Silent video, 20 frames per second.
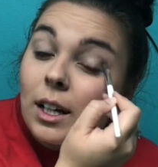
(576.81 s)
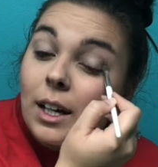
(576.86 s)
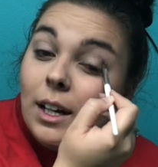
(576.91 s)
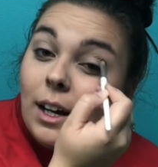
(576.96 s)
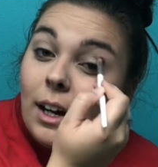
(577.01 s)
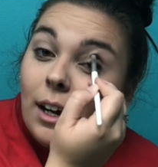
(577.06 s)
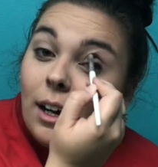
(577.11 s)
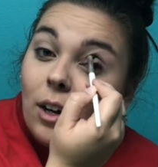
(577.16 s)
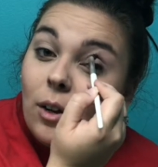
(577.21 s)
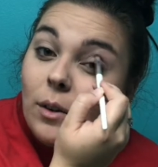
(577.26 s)

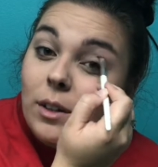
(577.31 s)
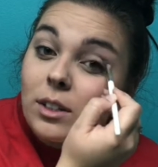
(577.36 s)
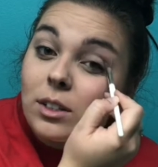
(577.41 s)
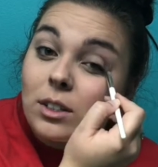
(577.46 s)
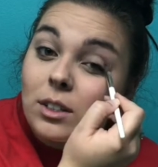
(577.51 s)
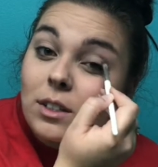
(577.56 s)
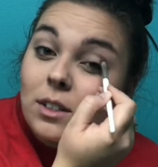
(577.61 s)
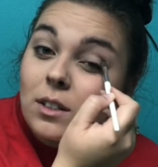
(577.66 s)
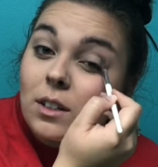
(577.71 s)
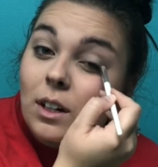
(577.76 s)
And I always
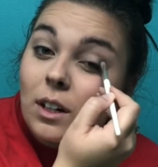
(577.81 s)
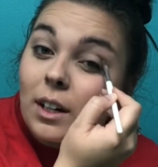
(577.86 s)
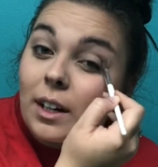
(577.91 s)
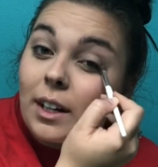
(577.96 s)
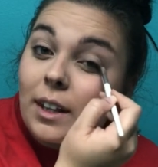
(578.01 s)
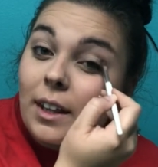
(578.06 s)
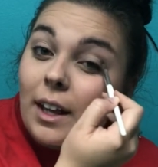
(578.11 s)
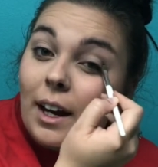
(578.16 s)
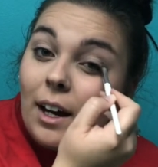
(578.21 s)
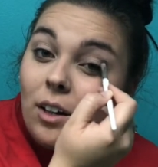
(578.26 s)
just start
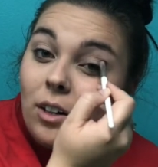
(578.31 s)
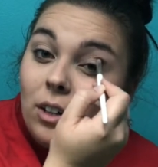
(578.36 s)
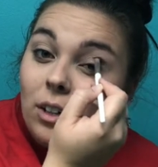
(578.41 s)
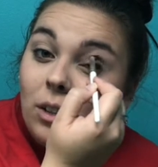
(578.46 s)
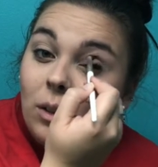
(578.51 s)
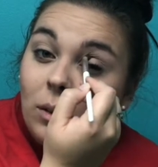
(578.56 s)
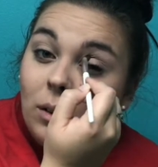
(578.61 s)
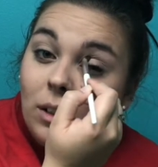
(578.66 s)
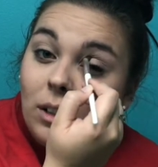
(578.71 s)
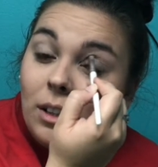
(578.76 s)
in the outer
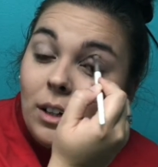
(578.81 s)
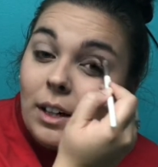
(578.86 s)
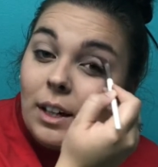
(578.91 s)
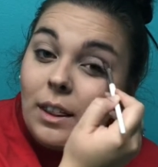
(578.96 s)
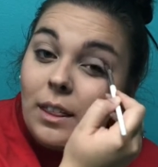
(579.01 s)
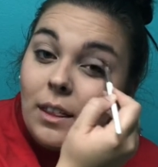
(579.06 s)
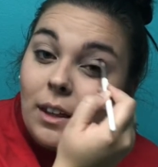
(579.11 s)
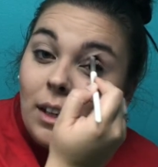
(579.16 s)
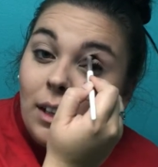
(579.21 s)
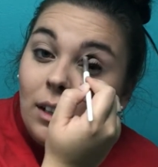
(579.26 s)
corner,
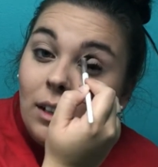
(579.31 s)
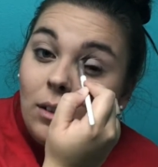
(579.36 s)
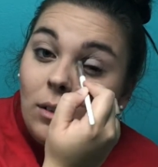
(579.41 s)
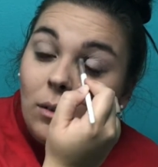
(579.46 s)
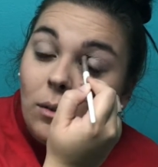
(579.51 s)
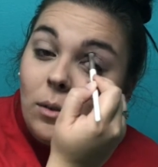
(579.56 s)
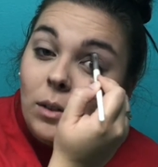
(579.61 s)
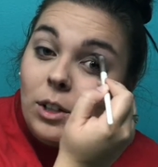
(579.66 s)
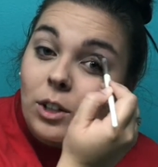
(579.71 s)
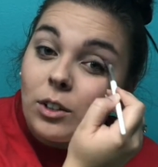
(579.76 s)
and then
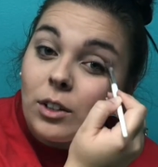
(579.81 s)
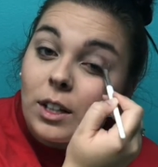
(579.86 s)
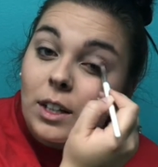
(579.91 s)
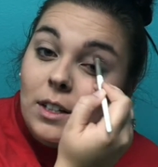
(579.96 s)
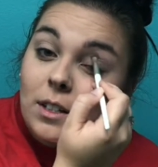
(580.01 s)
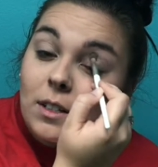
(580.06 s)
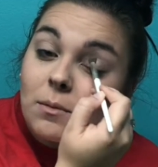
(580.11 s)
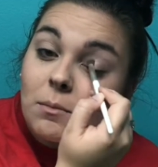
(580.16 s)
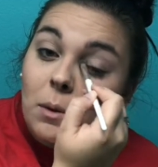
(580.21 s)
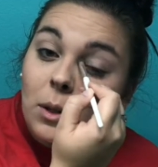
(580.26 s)
when you
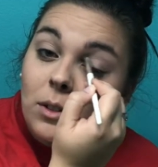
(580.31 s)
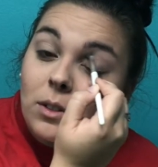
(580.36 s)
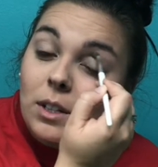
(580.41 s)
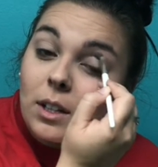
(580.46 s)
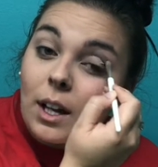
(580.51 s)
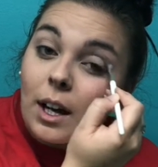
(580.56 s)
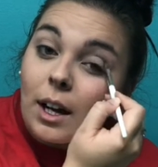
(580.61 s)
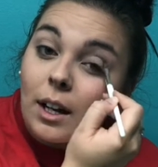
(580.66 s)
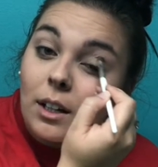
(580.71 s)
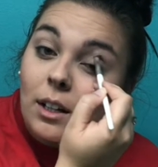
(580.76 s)
get most of
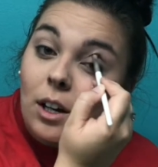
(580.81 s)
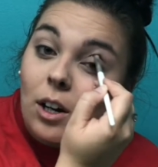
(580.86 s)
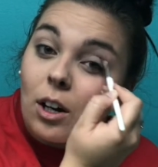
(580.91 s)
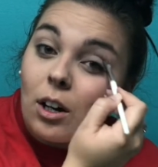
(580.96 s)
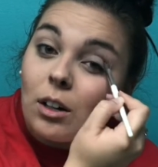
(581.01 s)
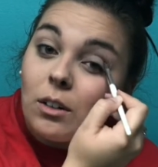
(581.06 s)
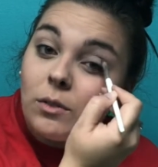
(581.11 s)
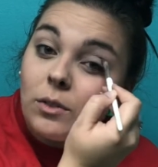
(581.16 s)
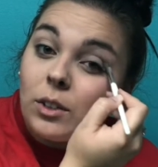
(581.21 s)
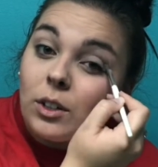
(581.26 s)
that
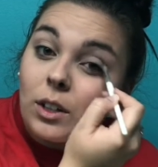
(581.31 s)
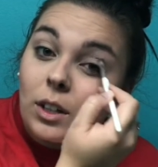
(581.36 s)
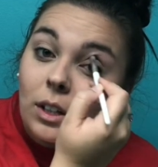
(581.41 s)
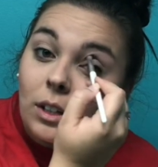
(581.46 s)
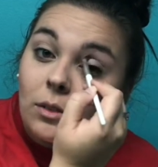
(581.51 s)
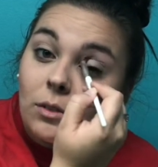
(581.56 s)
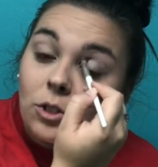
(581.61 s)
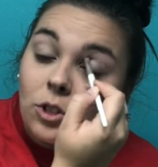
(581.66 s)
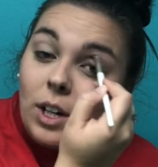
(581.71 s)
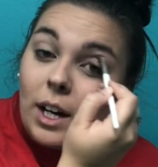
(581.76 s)
off, you
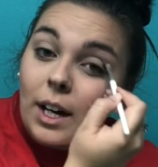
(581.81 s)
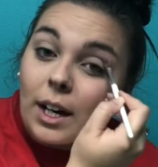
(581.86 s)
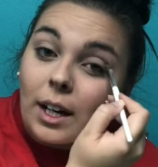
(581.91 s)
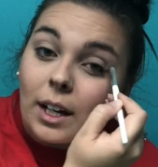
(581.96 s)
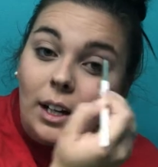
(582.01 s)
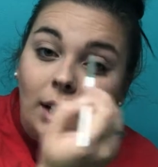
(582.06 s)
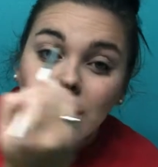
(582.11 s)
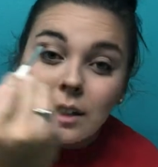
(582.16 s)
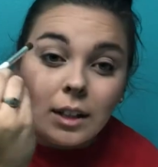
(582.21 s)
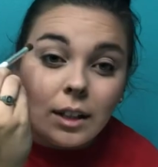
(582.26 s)
can drag
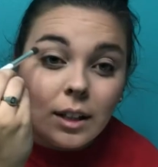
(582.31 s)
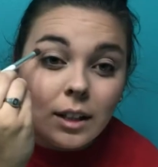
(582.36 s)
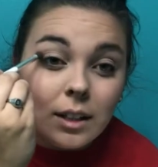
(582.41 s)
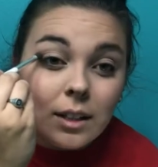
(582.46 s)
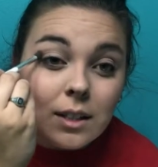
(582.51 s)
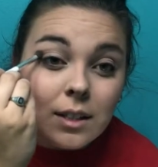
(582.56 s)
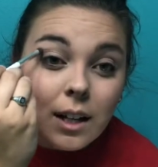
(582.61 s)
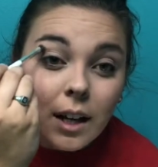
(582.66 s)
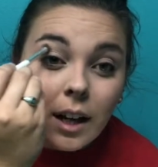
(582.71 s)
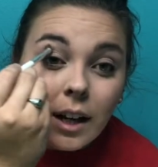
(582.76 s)
it in the
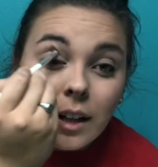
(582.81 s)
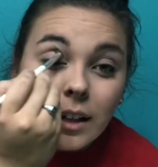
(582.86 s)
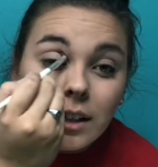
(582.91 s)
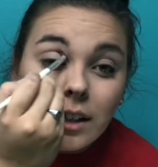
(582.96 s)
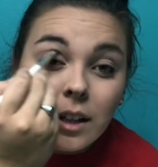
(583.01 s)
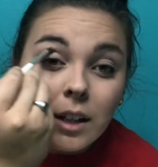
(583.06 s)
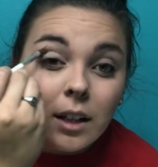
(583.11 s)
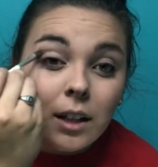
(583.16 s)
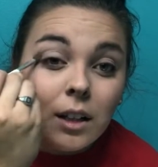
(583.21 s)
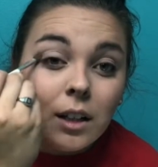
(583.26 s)
inside.
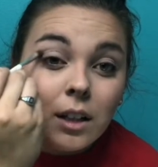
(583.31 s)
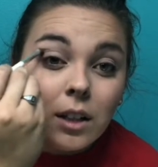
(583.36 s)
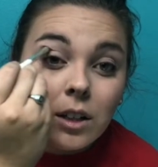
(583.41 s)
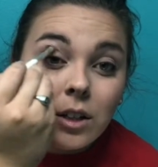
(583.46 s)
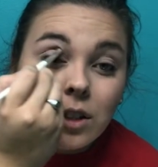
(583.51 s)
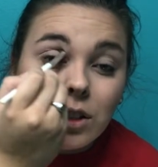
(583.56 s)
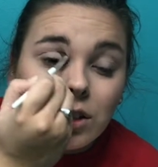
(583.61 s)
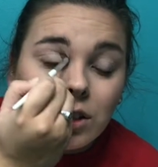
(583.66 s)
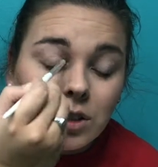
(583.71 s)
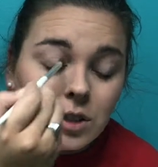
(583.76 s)

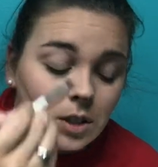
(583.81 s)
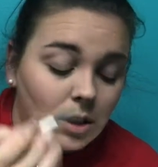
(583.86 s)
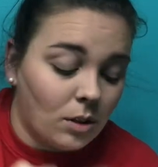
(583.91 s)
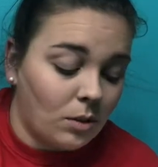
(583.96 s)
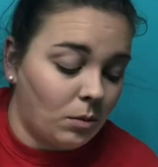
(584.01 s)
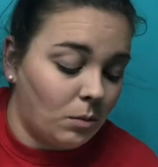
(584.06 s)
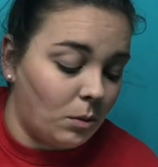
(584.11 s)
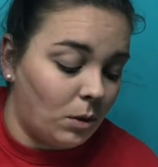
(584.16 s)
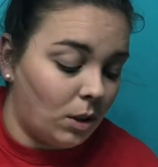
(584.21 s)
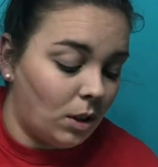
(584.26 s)
You just
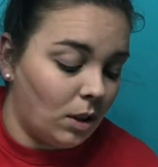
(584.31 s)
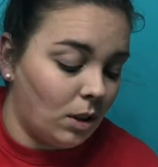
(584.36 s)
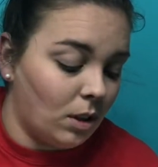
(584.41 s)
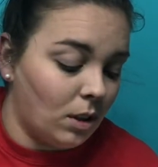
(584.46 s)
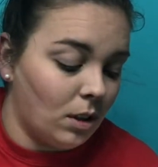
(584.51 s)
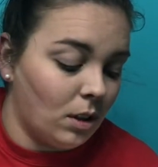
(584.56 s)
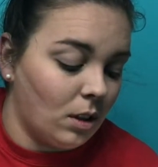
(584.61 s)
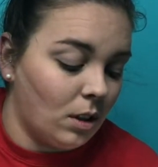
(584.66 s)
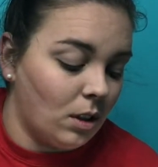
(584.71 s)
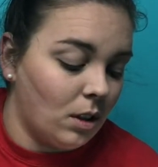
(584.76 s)
don't want
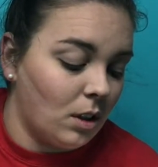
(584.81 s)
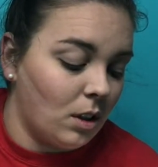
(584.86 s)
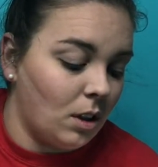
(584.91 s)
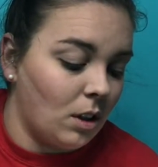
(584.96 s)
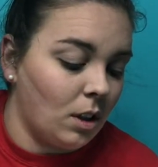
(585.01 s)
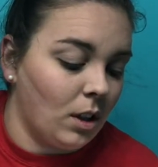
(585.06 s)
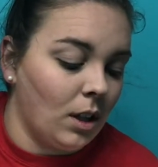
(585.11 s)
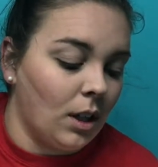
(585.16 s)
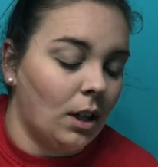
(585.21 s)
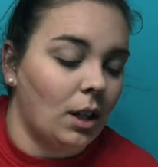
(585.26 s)

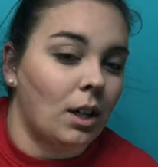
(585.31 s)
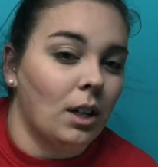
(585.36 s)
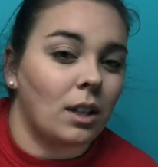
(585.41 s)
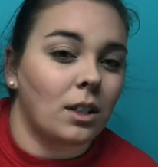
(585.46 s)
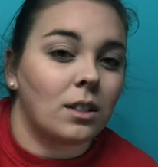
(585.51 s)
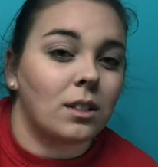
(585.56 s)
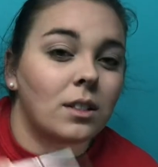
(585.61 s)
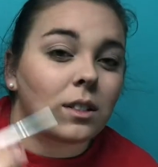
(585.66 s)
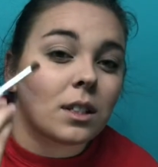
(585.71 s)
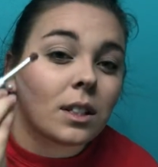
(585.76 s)

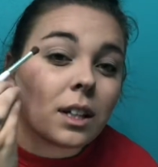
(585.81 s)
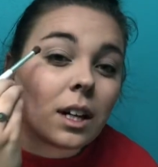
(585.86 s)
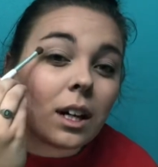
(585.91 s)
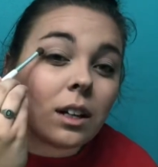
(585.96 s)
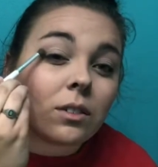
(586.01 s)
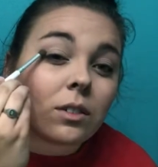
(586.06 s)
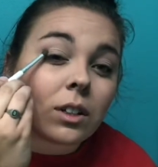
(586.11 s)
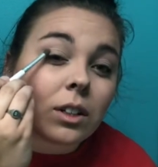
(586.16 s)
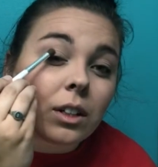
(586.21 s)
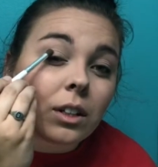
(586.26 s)
to
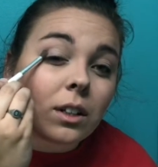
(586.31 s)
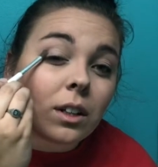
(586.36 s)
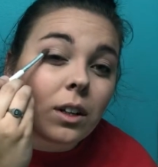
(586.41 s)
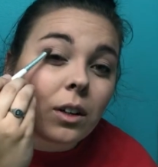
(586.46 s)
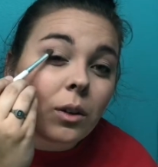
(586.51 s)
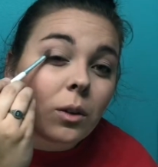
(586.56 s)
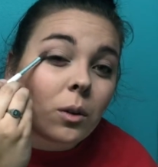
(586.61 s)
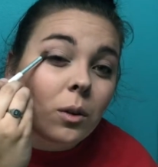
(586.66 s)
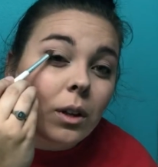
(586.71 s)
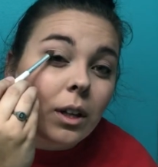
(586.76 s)
cover the
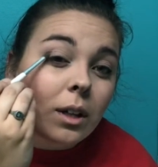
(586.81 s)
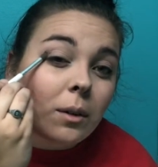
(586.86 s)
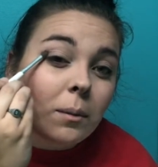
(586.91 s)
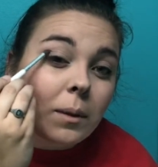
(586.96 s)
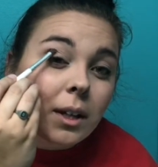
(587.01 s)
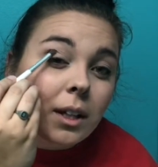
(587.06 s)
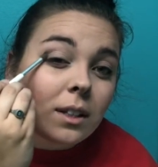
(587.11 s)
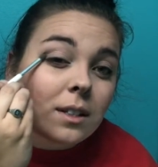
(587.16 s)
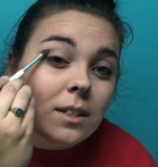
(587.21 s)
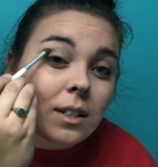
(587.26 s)
whole lid
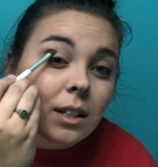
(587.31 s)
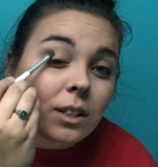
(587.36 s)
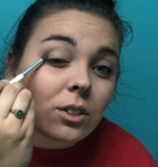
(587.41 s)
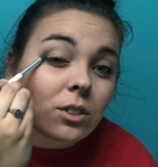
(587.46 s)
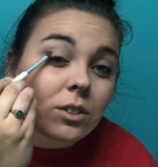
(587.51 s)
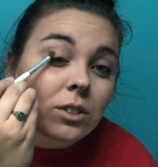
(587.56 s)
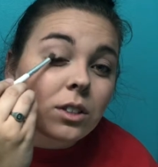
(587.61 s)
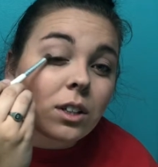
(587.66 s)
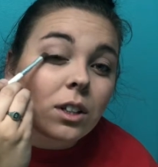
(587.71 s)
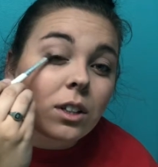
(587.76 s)
because then
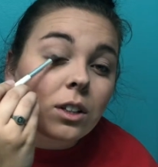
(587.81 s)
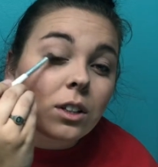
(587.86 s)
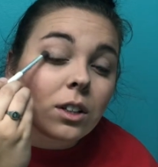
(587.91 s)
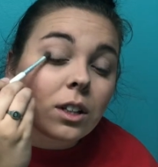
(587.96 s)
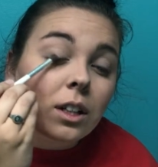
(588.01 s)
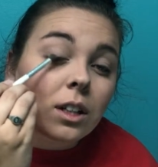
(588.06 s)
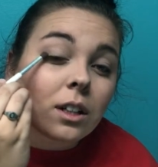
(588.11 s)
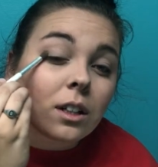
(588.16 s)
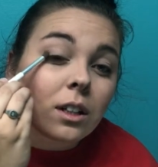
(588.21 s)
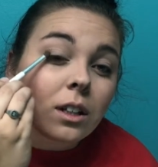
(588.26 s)
you'll start
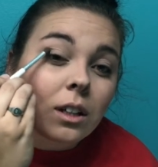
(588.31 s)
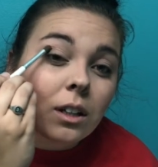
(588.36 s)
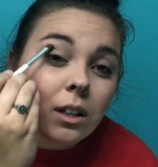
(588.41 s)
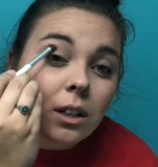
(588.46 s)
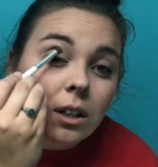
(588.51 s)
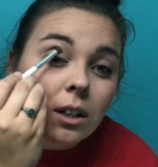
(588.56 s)
looking